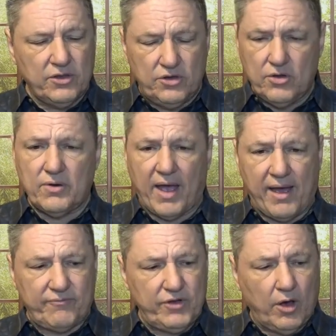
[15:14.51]
you
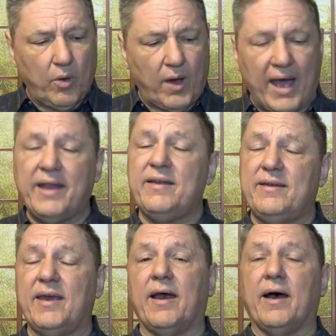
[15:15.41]
have no
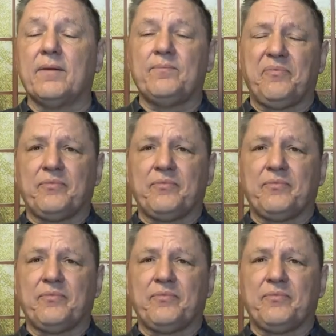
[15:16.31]
idea